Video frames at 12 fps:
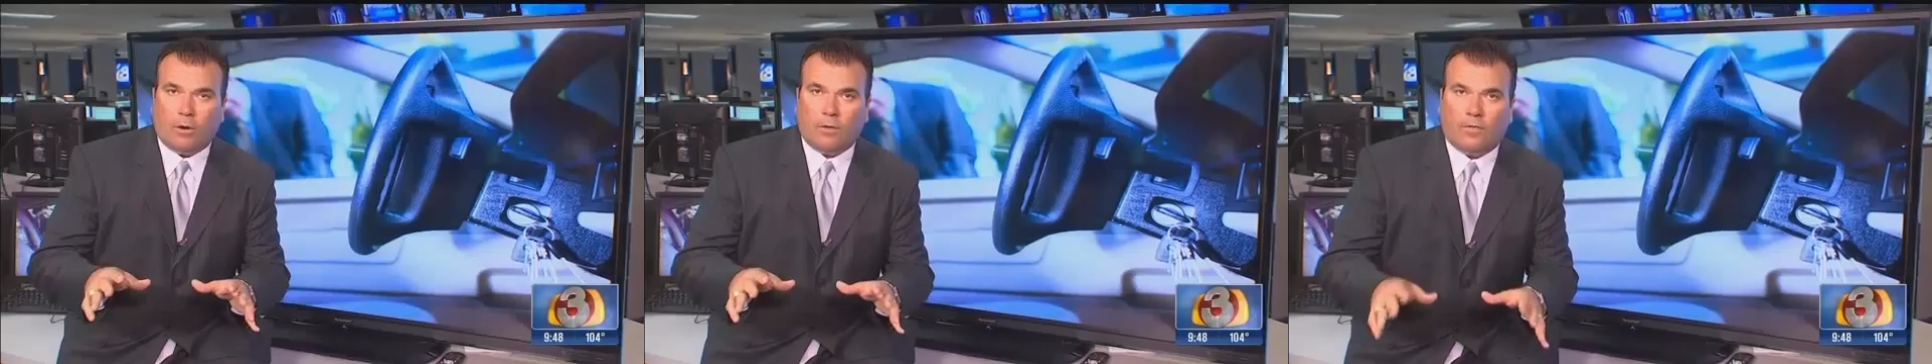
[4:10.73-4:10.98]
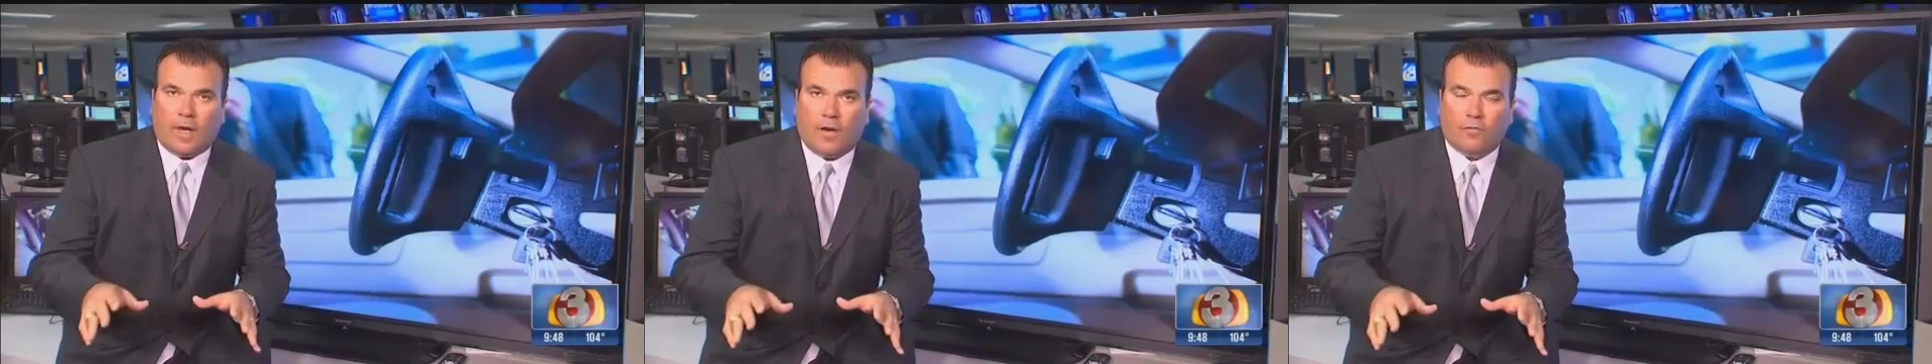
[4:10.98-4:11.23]
our
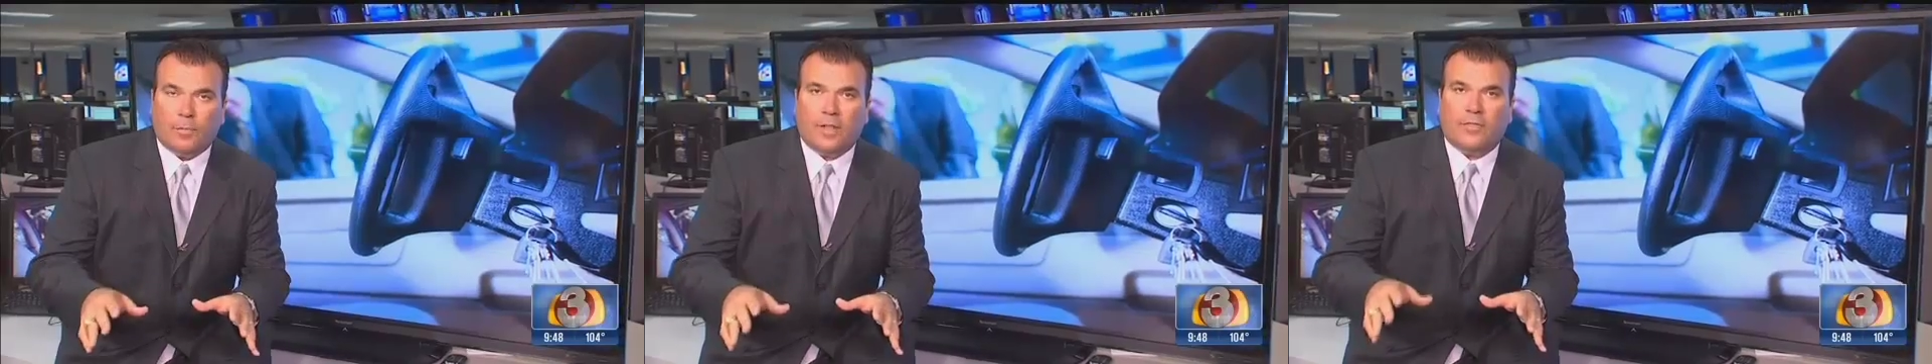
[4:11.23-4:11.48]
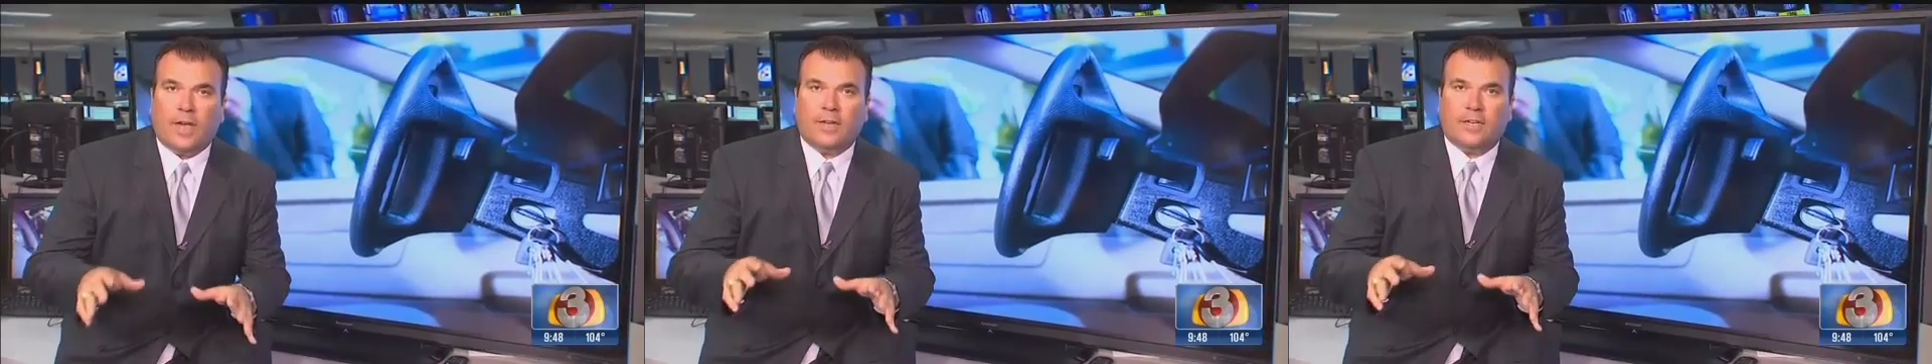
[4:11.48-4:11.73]

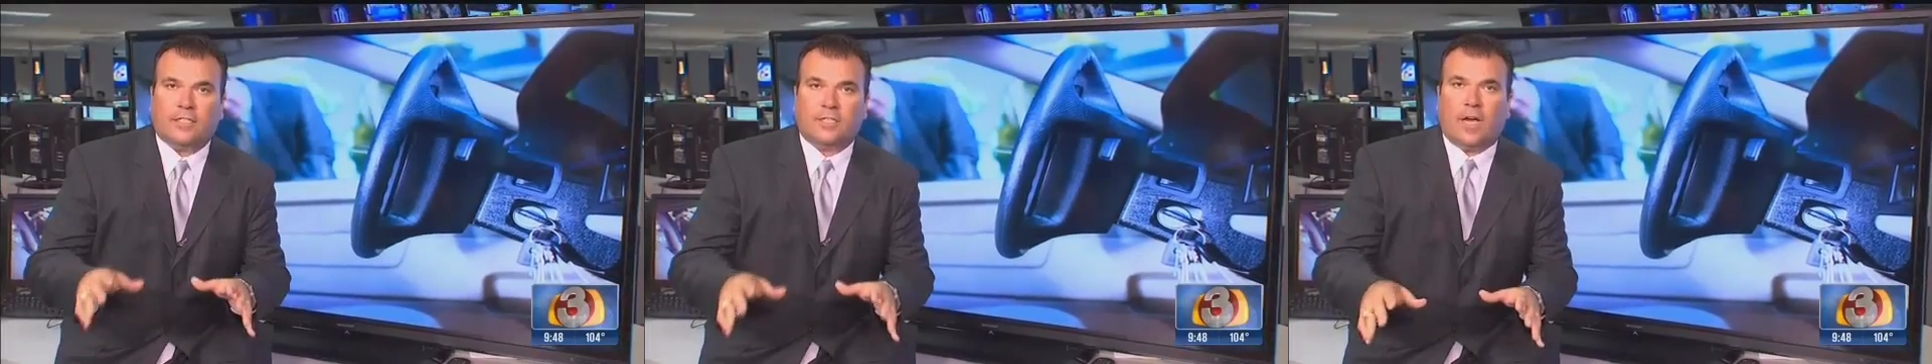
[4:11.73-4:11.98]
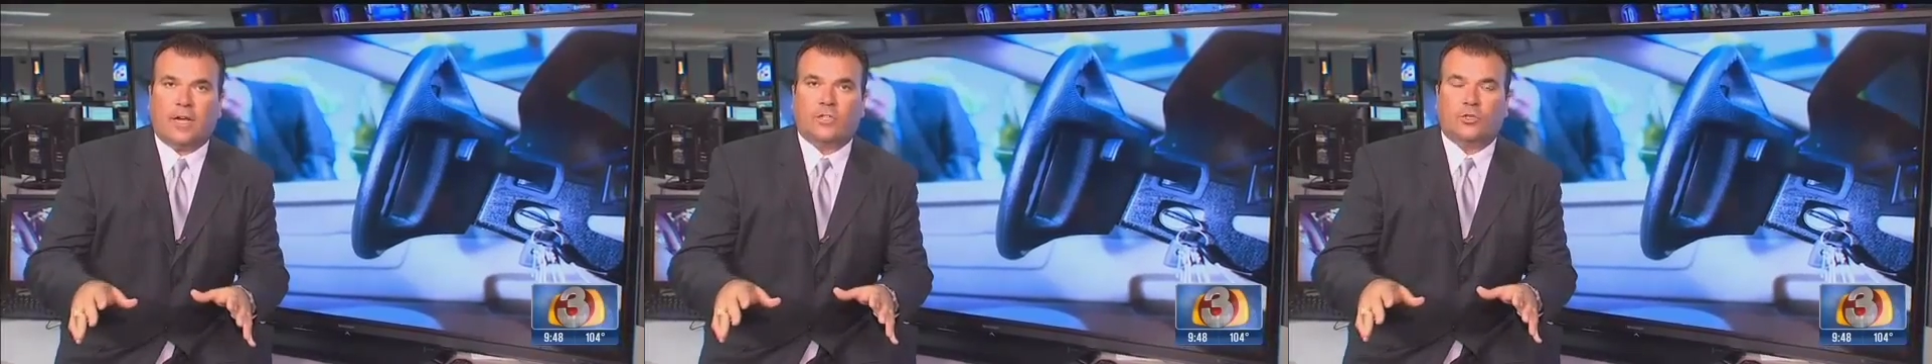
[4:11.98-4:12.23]
involvement, they
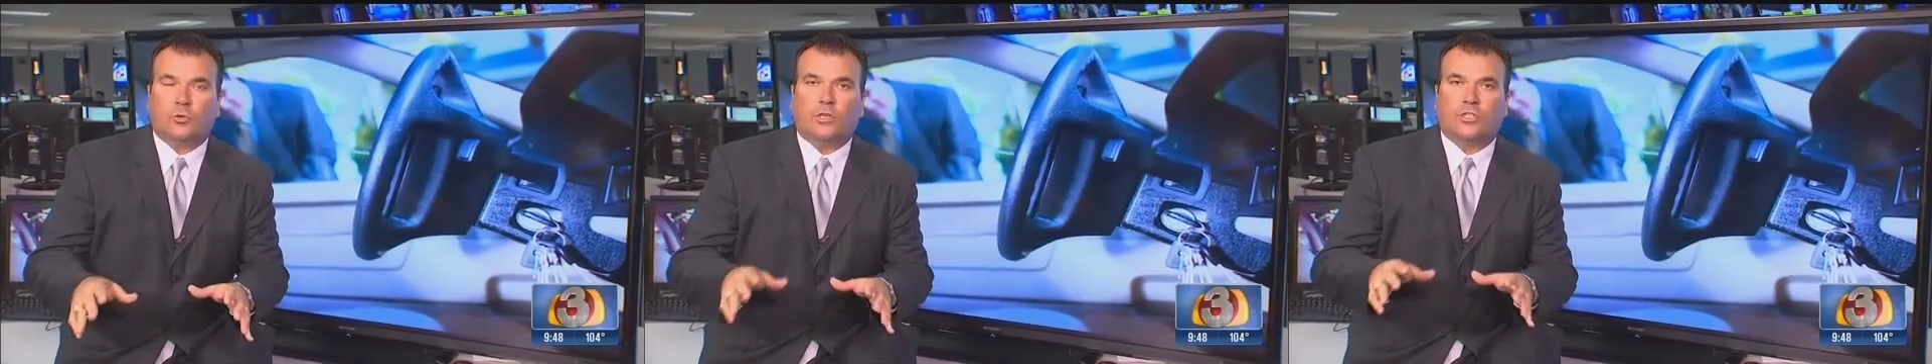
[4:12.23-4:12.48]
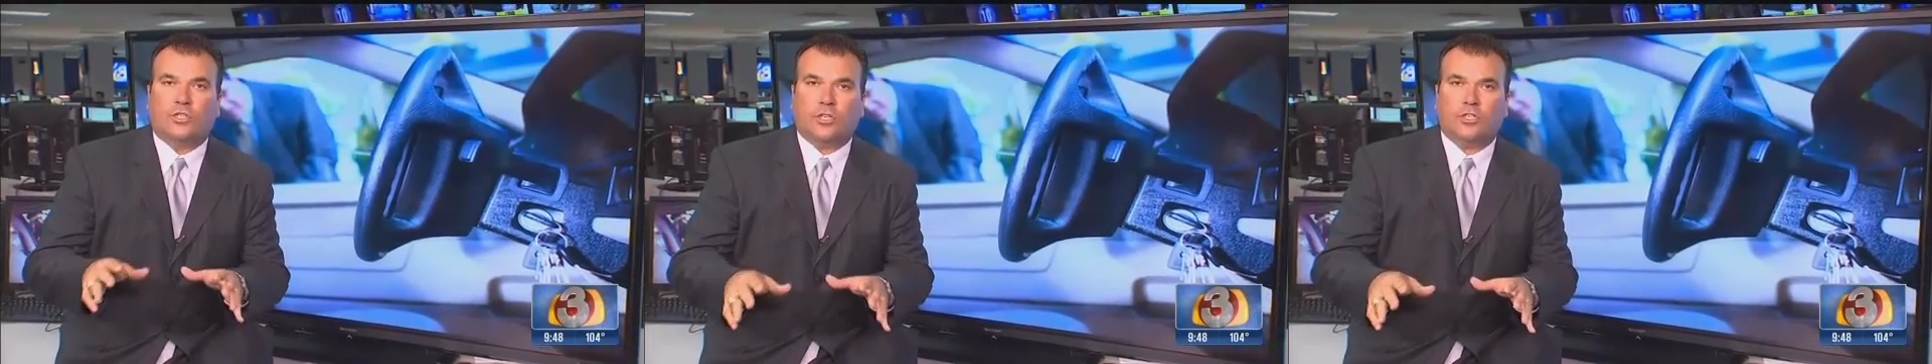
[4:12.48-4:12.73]
decided to
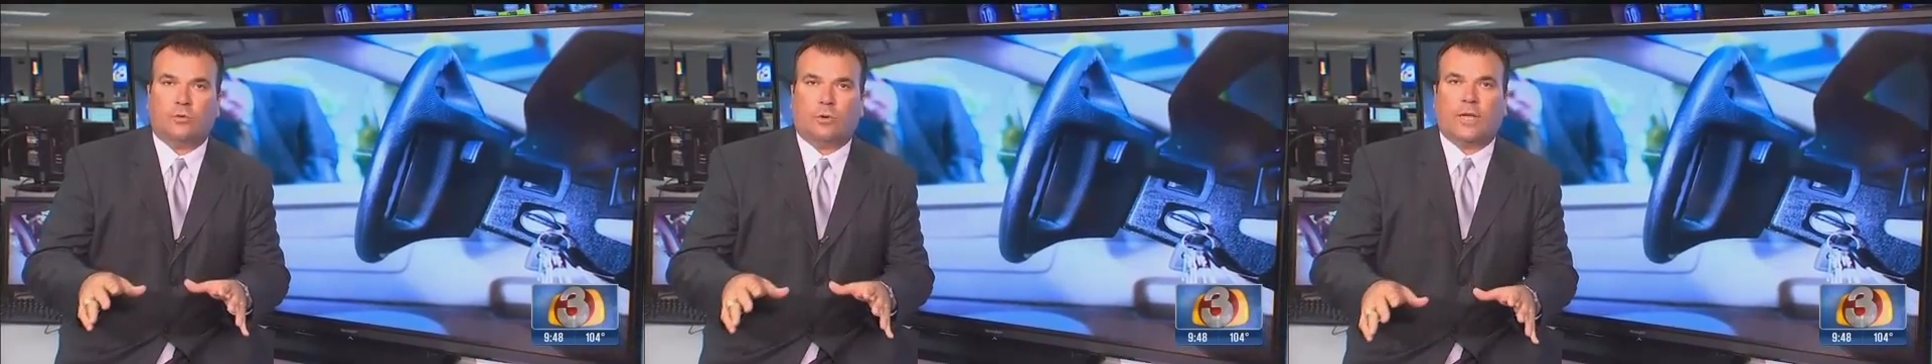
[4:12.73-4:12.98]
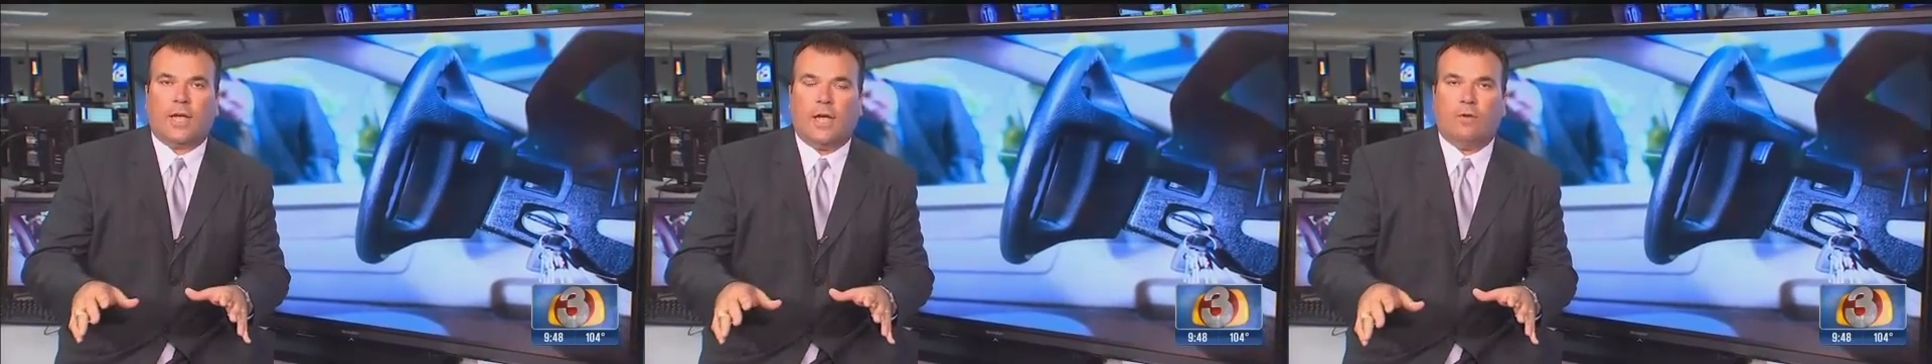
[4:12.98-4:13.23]
adjust
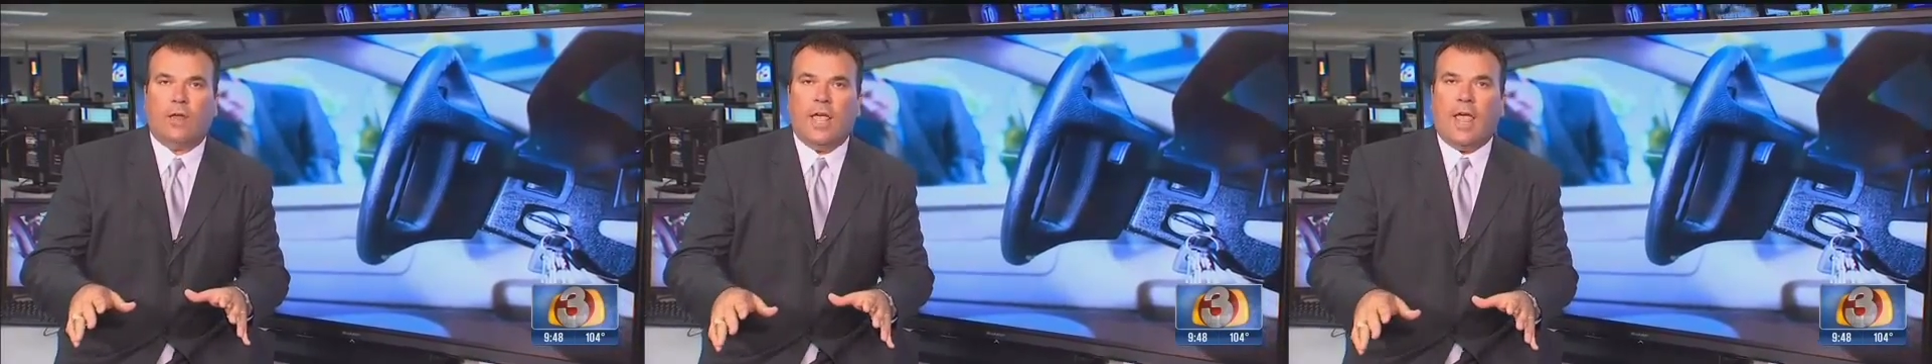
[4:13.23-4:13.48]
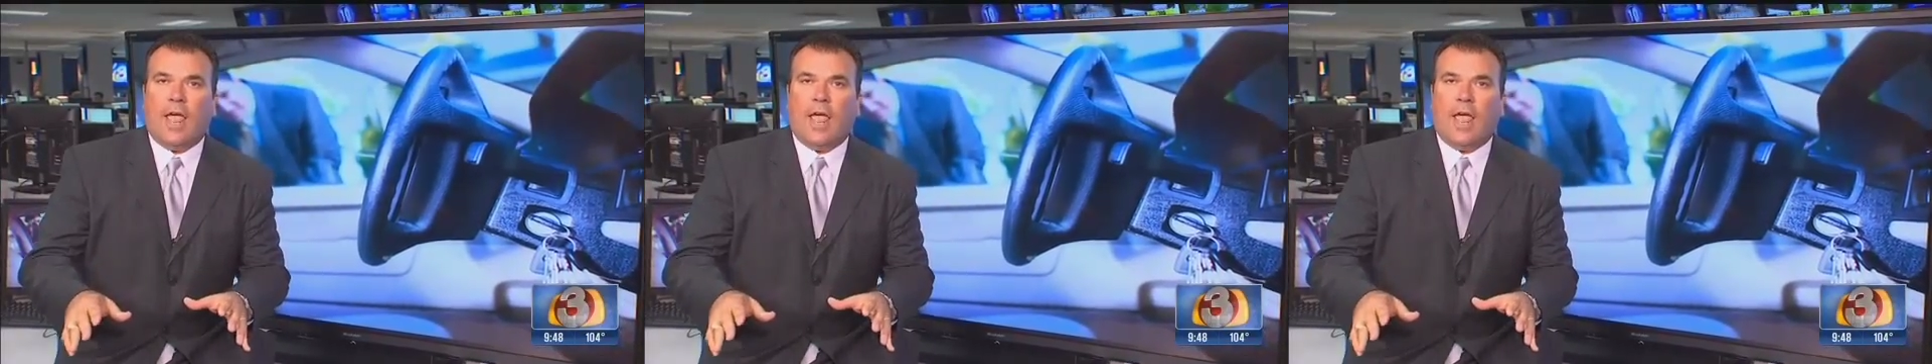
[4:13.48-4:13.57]
her account,